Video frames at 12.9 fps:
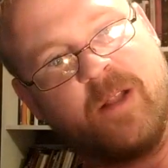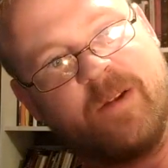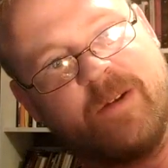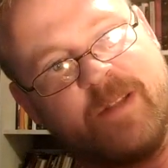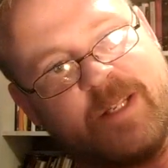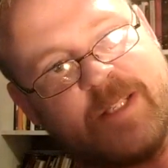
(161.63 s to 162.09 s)

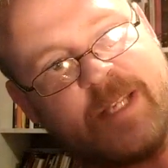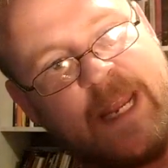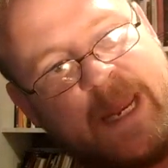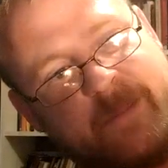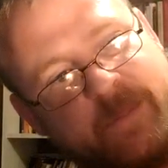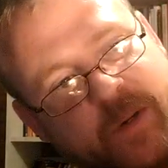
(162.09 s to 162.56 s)
color, this
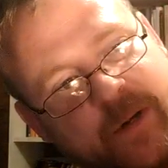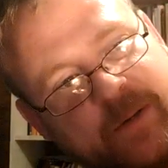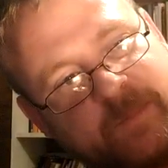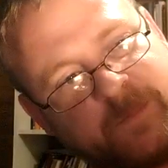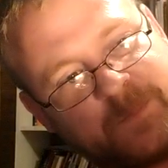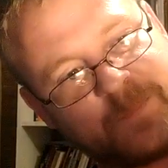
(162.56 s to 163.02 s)

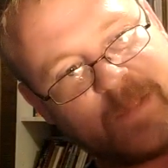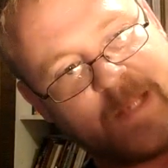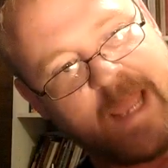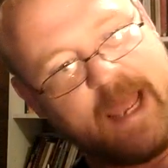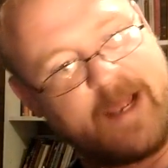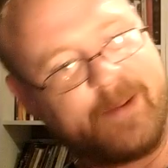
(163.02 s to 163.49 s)
amber
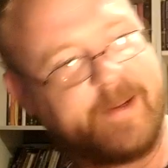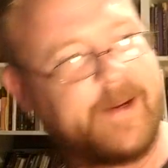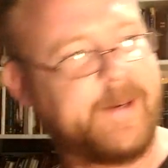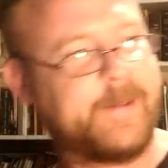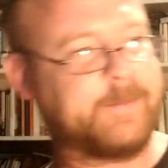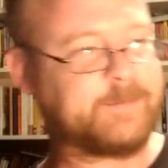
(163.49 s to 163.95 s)

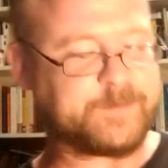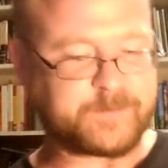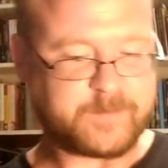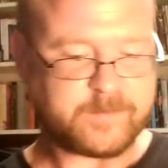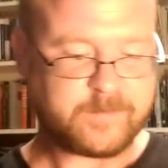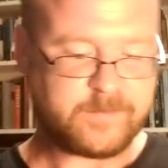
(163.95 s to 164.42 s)
um,
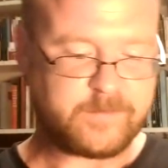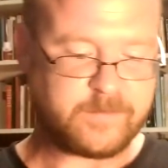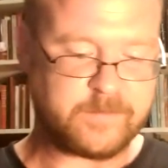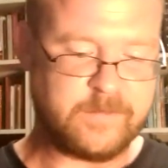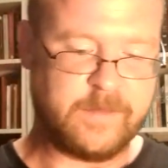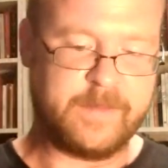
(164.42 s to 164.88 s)

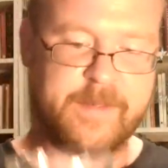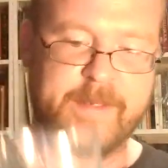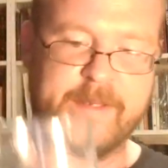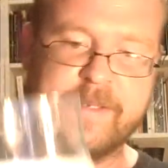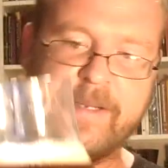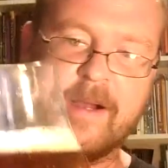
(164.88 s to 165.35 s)

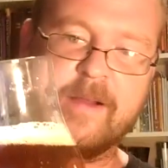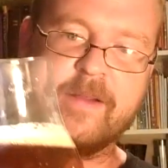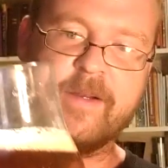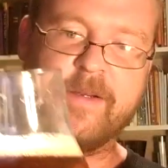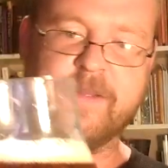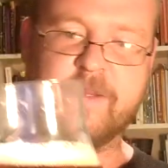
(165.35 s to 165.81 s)

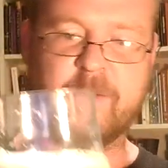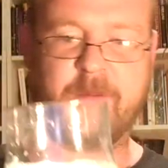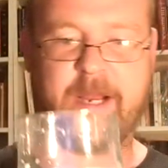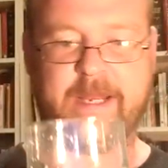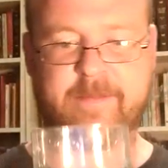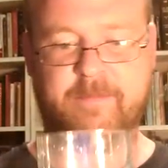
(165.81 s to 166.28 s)
color, the
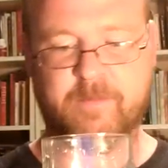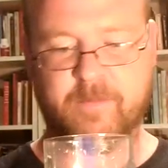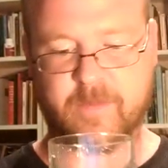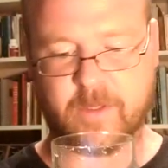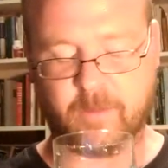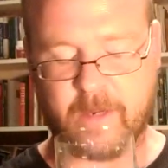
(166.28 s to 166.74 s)
red,
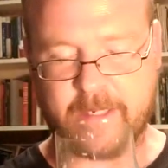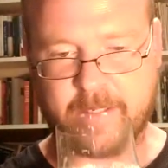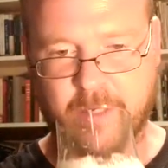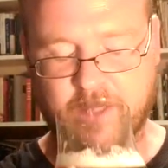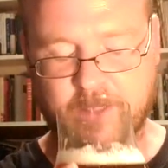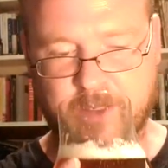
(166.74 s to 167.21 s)
the
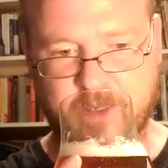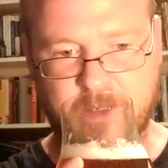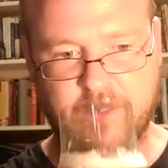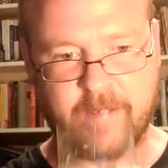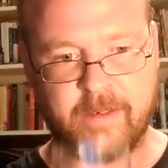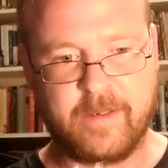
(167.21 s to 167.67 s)
red
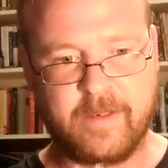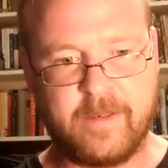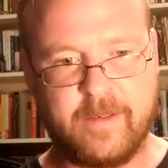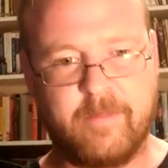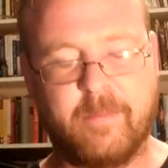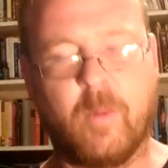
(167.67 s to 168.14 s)
color.
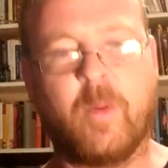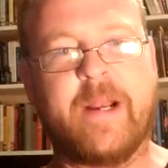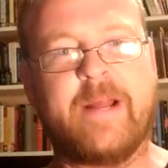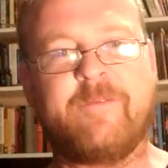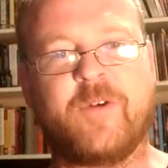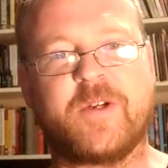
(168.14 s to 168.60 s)
But when
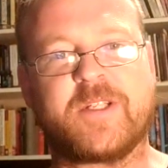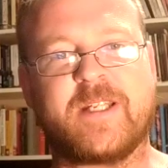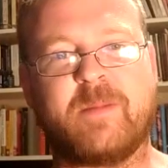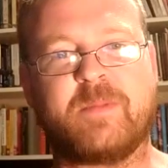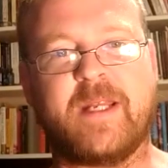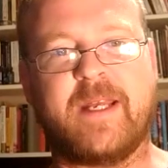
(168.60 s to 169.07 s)
I first
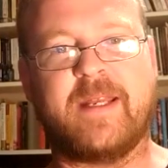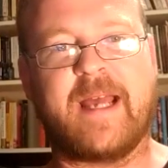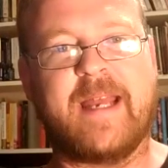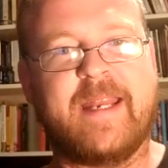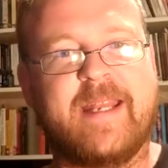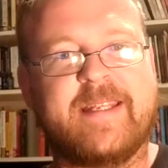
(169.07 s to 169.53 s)
sipped it,
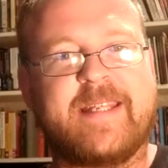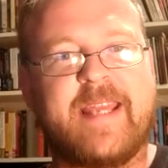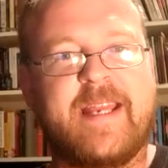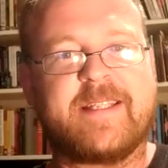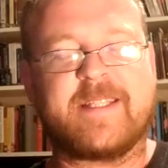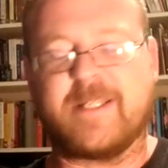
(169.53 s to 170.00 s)
I didn't
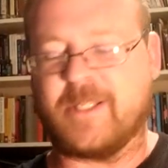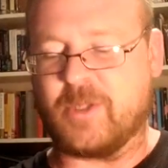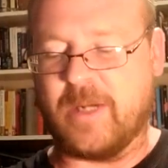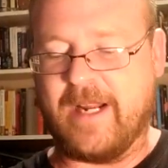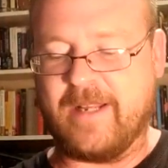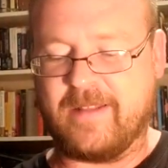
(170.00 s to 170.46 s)
taste the
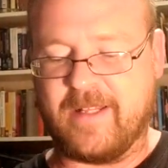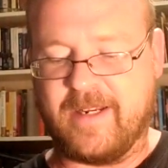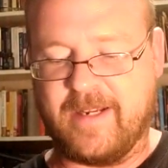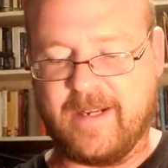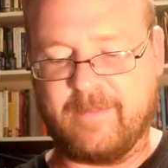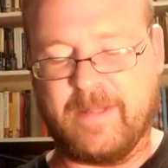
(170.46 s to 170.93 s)
strength
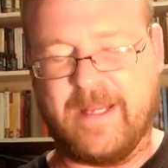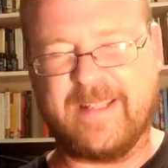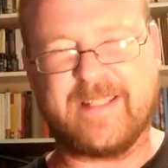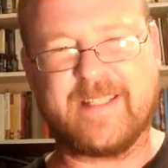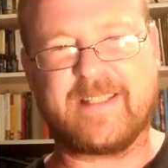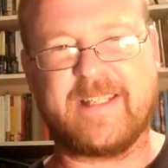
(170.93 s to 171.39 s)
in it. I'm
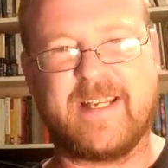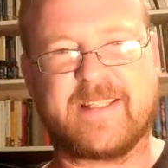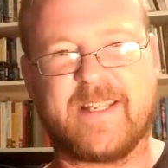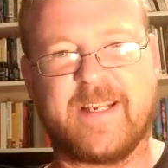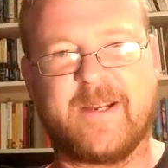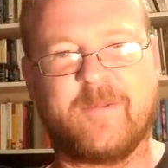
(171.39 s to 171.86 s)
like, this
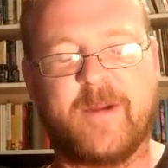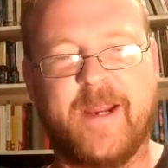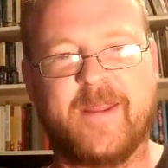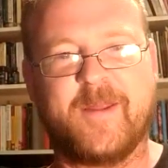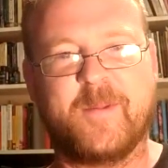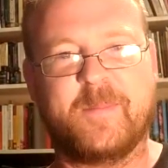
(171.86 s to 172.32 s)
tastes like a
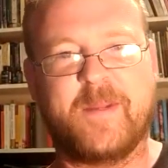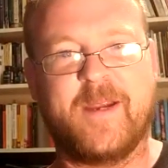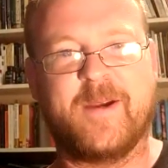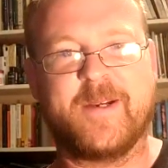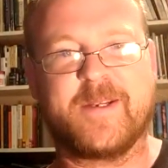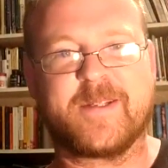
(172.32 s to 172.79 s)
regular
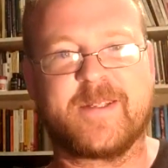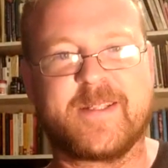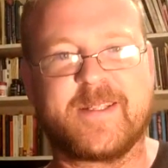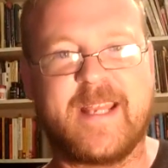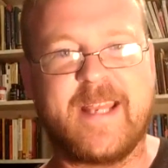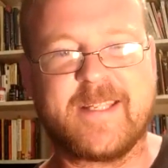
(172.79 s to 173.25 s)
beer. It
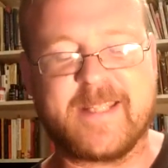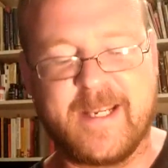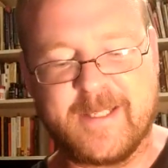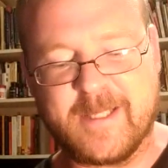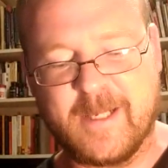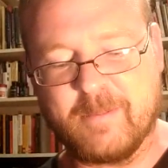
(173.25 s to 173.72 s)
doesn't taste
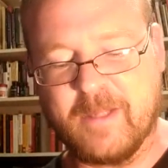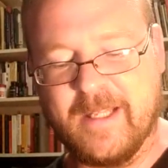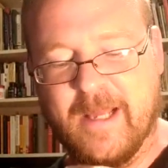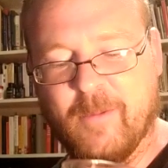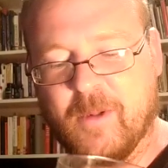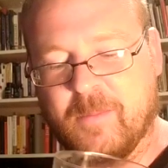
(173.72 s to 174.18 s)
like something
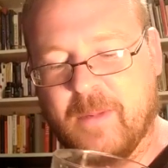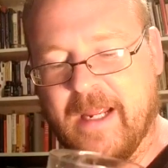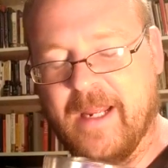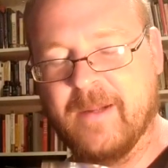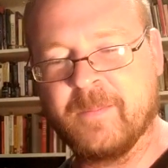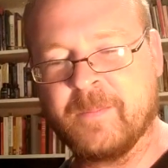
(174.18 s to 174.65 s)
that would
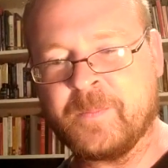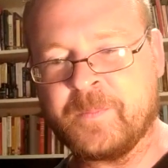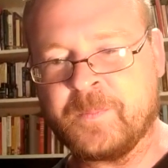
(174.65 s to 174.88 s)
be